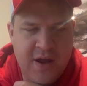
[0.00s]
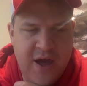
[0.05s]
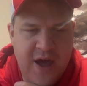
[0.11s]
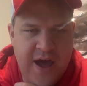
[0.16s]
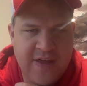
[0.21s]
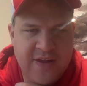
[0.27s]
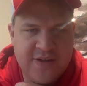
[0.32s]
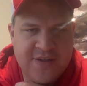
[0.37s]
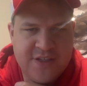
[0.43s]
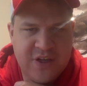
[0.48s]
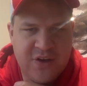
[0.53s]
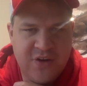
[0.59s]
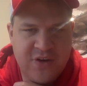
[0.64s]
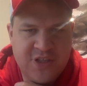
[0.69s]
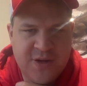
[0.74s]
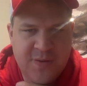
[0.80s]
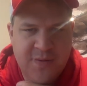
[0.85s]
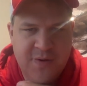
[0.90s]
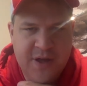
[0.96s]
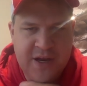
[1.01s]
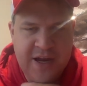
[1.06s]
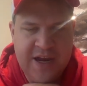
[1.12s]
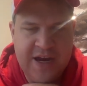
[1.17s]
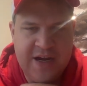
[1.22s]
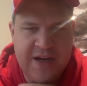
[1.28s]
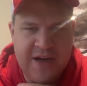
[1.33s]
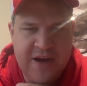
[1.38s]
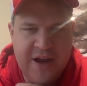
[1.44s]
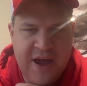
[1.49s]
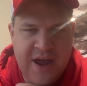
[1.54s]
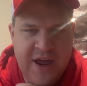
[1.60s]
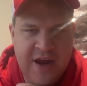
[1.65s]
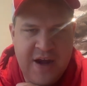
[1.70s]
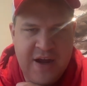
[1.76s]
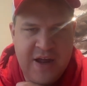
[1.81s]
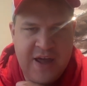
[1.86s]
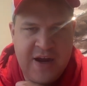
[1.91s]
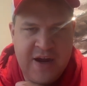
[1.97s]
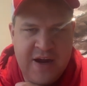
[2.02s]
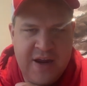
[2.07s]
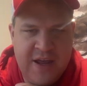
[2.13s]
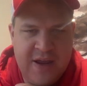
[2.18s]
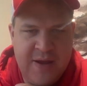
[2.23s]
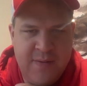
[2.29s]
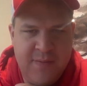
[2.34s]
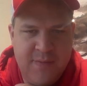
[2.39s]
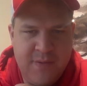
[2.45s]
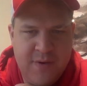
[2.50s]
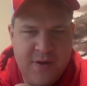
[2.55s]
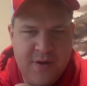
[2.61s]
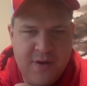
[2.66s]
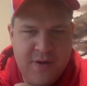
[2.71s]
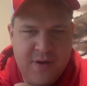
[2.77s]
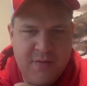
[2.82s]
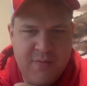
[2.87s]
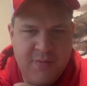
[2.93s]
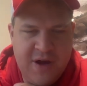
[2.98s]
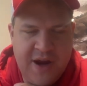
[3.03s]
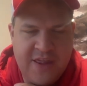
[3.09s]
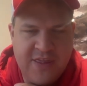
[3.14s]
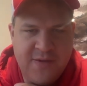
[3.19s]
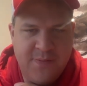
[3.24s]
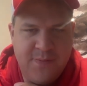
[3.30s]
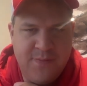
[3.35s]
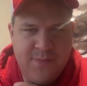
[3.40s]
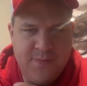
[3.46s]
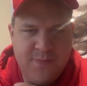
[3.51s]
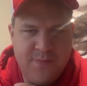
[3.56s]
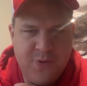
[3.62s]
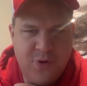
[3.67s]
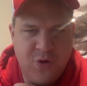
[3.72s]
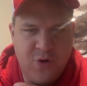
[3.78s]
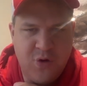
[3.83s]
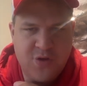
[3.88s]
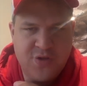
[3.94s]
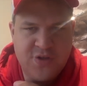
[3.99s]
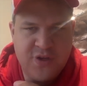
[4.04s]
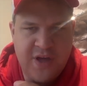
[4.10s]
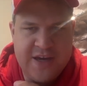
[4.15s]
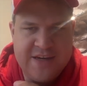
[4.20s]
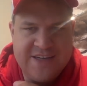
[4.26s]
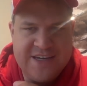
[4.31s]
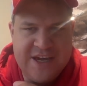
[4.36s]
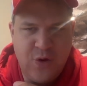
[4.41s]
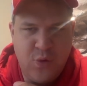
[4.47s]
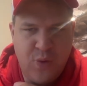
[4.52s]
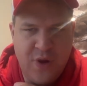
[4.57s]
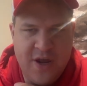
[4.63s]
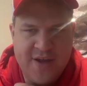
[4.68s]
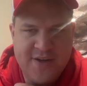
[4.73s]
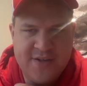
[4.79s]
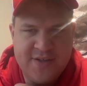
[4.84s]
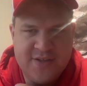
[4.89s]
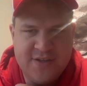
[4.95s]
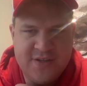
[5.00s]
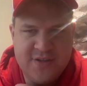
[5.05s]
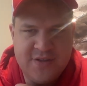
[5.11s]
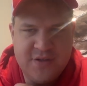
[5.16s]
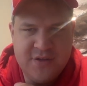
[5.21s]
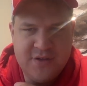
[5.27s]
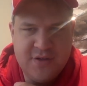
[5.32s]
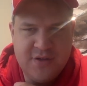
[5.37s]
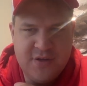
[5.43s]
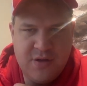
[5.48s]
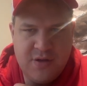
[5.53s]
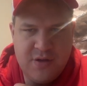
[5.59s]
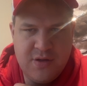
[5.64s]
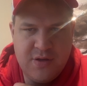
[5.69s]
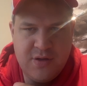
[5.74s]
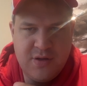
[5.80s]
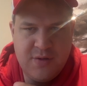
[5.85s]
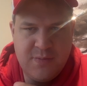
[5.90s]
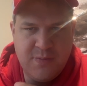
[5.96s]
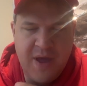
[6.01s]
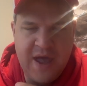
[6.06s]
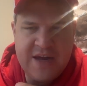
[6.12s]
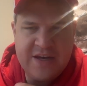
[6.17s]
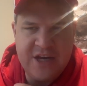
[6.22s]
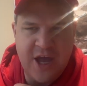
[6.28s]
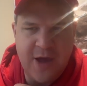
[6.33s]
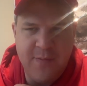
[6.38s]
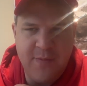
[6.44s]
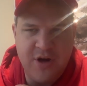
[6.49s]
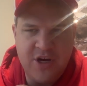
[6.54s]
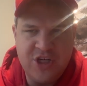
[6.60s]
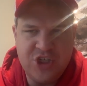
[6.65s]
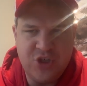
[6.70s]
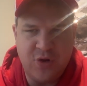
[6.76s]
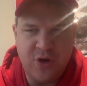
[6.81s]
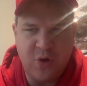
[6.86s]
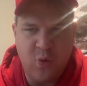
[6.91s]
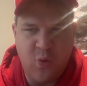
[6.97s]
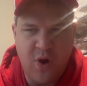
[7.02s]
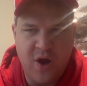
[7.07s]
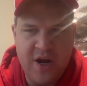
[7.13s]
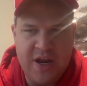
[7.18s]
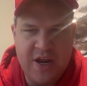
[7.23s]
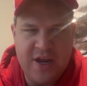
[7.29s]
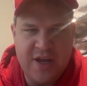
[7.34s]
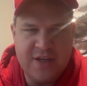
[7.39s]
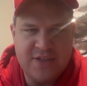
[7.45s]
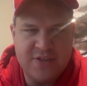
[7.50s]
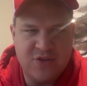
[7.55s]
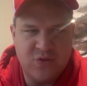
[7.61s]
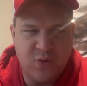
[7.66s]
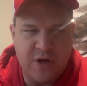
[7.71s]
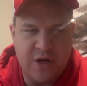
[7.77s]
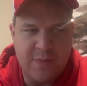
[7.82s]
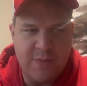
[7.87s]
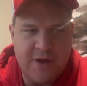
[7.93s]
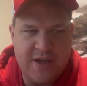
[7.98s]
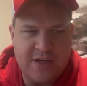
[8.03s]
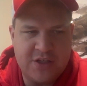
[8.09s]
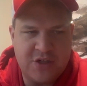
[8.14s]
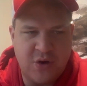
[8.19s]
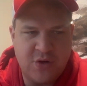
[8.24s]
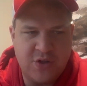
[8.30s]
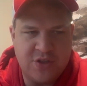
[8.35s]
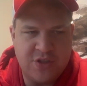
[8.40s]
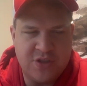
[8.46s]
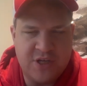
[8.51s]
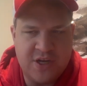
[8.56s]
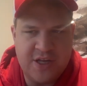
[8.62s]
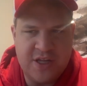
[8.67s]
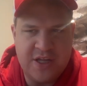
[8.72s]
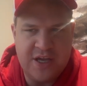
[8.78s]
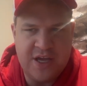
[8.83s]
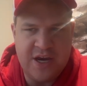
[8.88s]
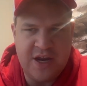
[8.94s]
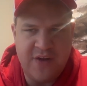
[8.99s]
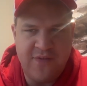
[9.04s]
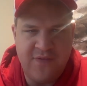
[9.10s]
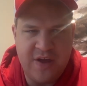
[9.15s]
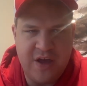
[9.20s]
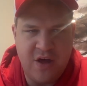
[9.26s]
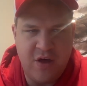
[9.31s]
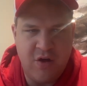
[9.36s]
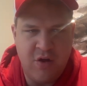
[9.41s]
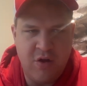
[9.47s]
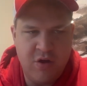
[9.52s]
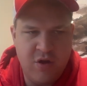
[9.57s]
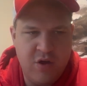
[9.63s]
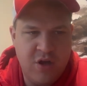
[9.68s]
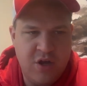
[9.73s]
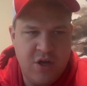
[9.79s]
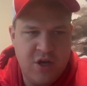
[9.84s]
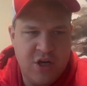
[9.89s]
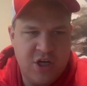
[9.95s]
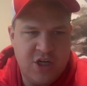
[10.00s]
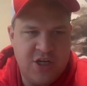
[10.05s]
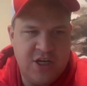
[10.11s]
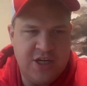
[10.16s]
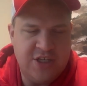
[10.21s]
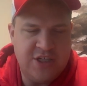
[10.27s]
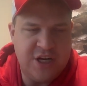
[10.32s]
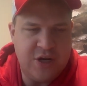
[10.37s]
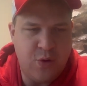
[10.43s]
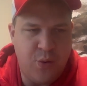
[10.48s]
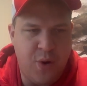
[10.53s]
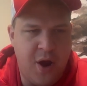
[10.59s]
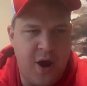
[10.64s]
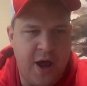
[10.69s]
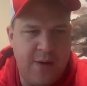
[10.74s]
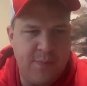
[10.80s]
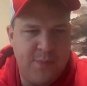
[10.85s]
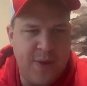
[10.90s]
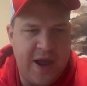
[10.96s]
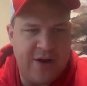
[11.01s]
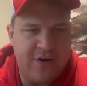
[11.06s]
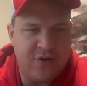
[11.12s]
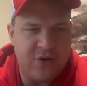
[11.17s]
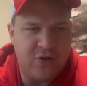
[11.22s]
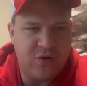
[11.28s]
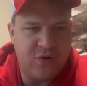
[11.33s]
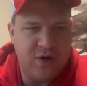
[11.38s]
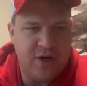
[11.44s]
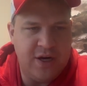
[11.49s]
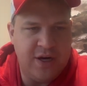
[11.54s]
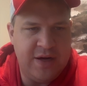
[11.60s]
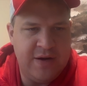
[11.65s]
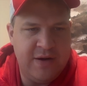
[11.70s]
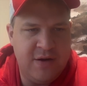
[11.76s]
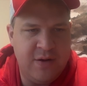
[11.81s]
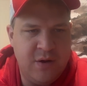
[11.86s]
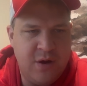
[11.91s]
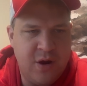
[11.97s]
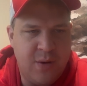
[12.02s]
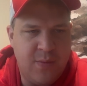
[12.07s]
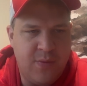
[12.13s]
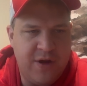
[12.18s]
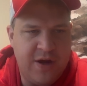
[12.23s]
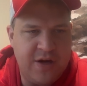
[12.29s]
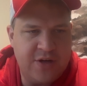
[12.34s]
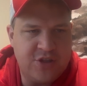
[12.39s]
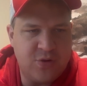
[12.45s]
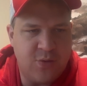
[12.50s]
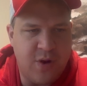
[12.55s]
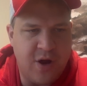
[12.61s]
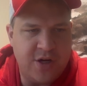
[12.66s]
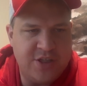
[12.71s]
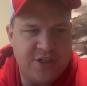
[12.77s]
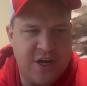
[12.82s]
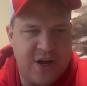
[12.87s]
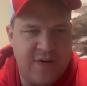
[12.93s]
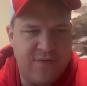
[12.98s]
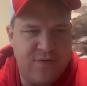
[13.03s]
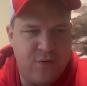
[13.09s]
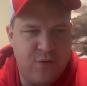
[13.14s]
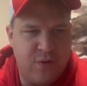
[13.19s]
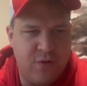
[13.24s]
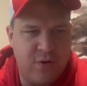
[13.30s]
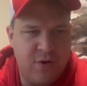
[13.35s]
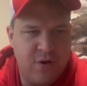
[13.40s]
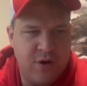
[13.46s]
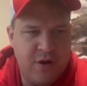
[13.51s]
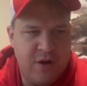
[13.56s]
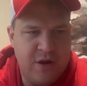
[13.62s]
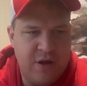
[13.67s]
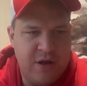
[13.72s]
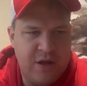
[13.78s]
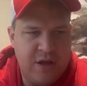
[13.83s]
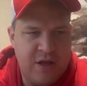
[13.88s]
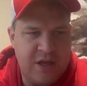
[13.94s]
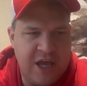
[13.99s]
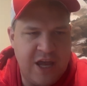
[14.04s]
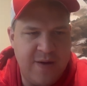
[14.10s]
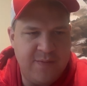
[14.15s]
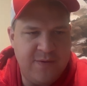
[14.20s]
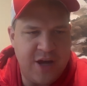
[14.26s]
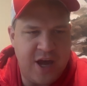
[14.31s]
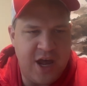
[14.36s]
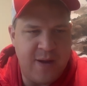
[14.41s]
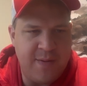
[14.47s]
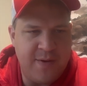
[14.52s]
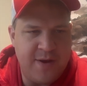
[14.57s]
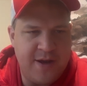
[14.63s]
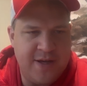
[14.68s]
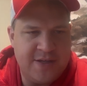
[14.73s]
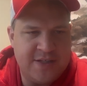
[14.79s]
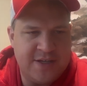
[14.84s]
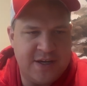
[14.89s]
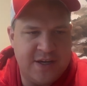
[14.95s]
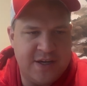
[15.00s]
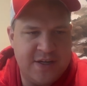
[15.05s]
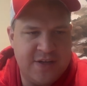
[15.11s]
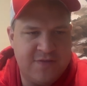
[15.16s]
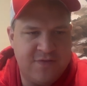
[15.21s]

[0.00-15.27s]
I had the Steelers something like 8-9, 9-8, but had the Colts at like 10 wins. Mike Tomlin is showing what he is. He's one of the best coaches in the NFL. T.J. Watt, Patrick Queen, players to watch out for. Game time is at